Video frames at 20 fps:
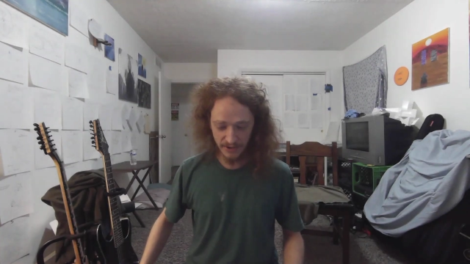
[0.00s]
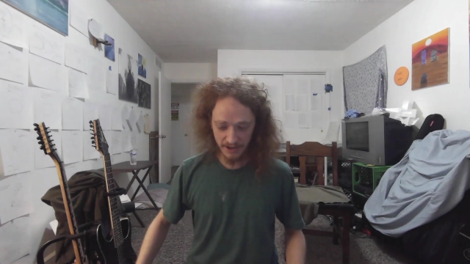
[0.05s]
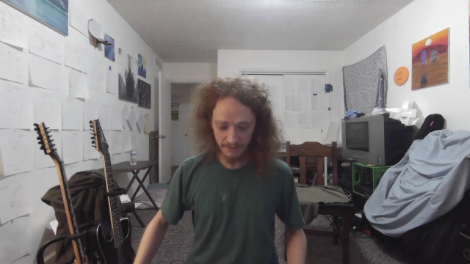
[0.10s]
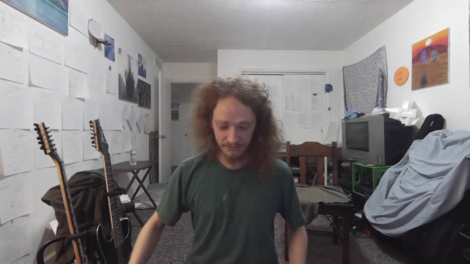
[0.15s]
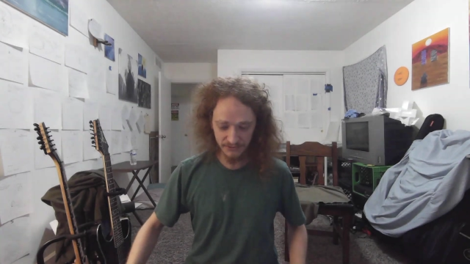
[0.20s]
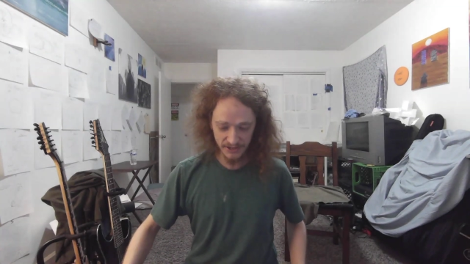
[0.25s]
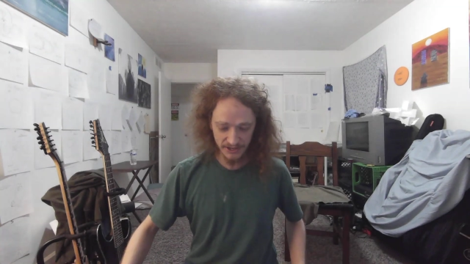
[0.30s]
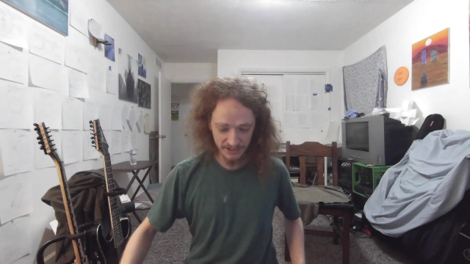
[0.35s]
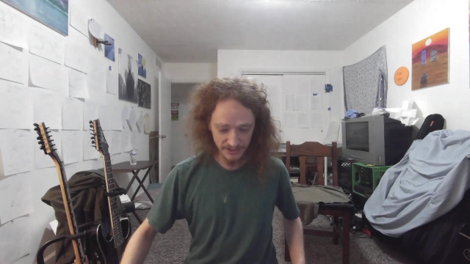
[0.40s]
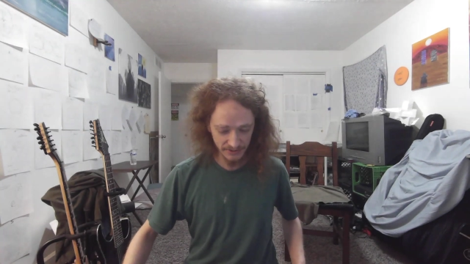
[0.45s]
I'm
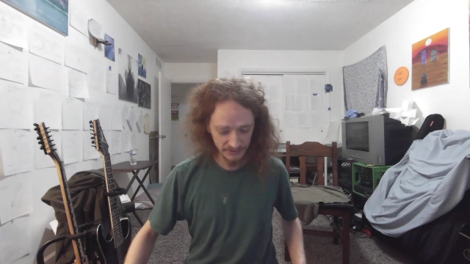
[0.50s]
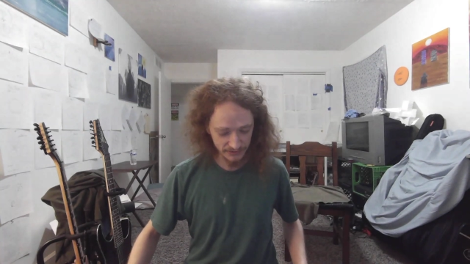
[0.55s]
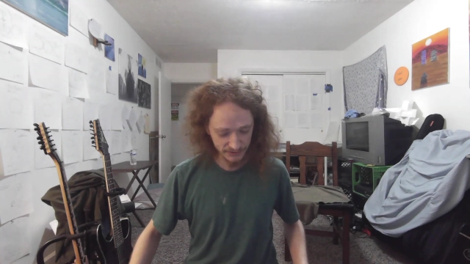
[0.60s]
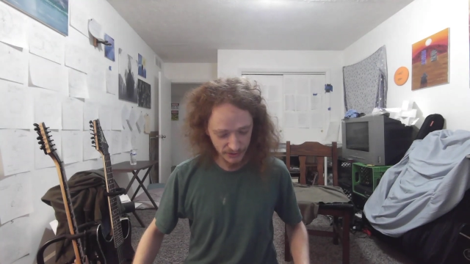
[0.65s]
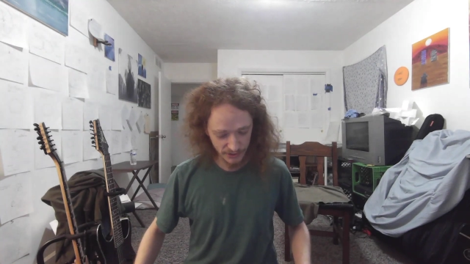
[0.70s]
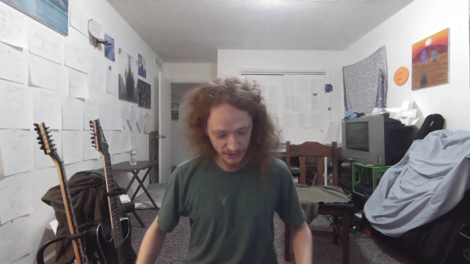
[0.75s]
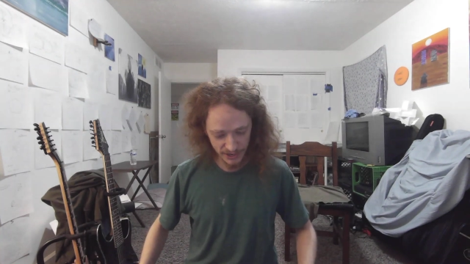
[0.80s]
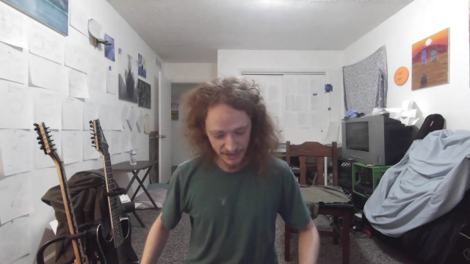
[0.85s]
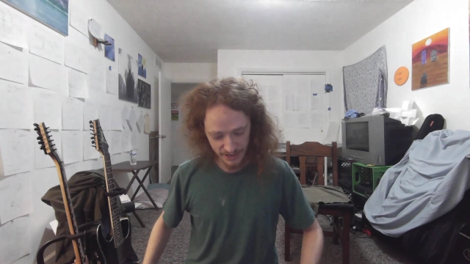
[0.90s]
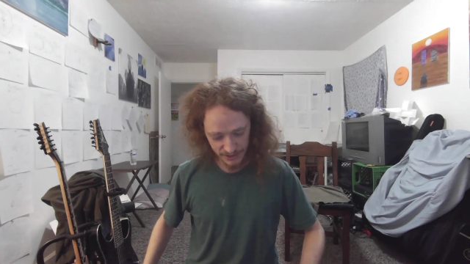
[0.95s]
like
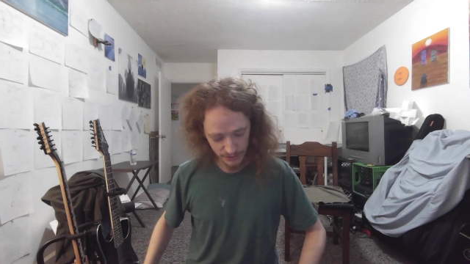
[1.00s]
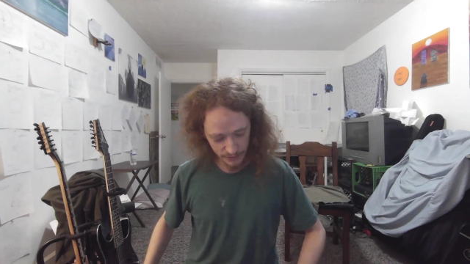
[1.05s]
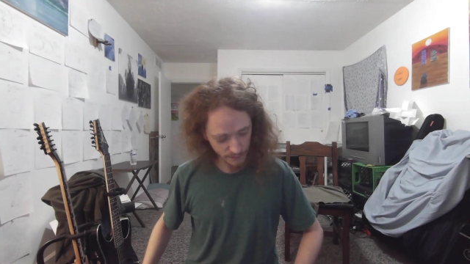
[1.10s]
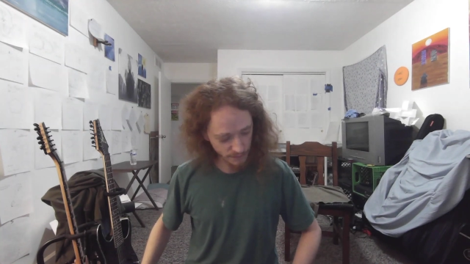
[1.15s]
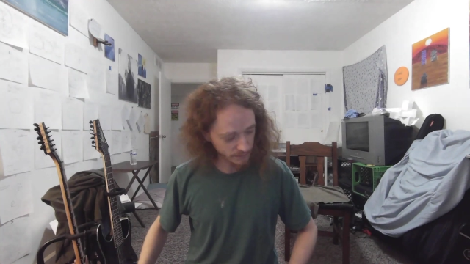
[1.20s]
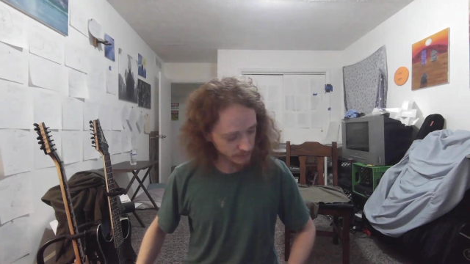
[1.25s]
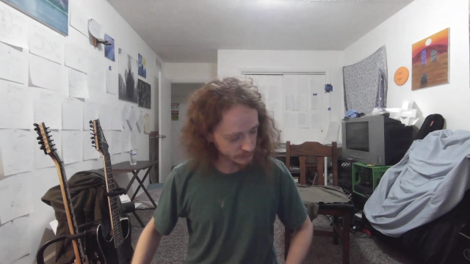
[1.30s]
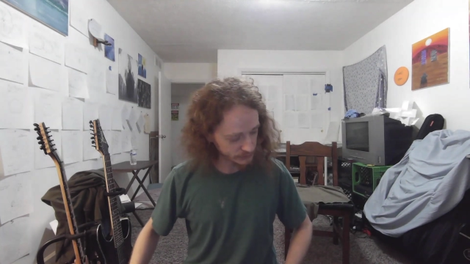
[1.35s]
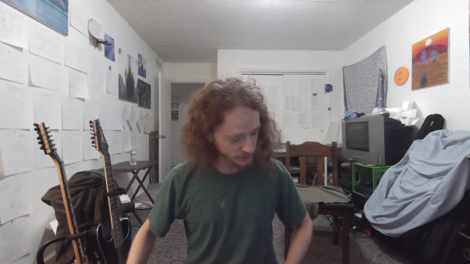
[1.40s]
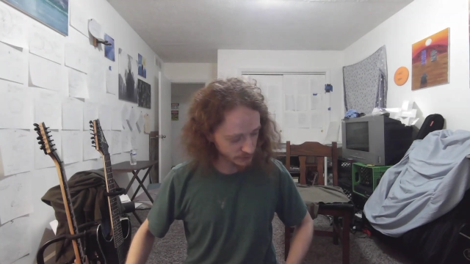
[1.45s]
looking at the
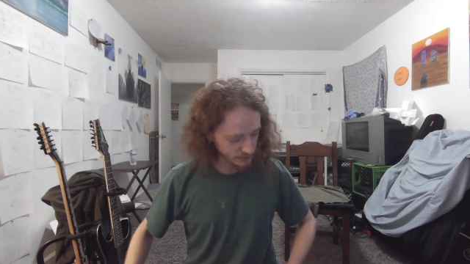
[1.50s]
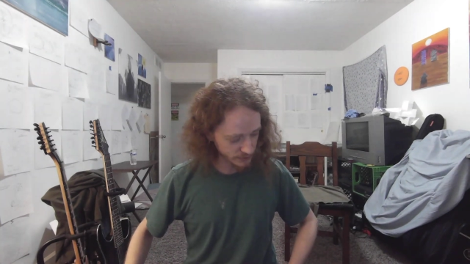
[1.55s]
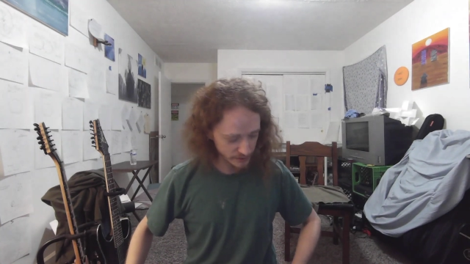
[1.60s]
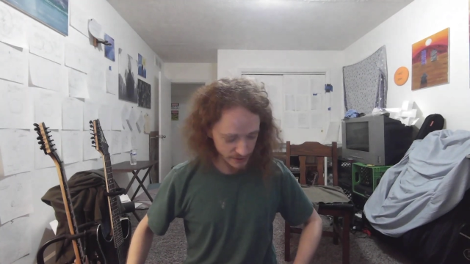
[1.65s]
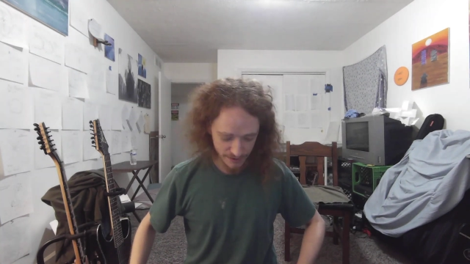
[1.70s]
floor.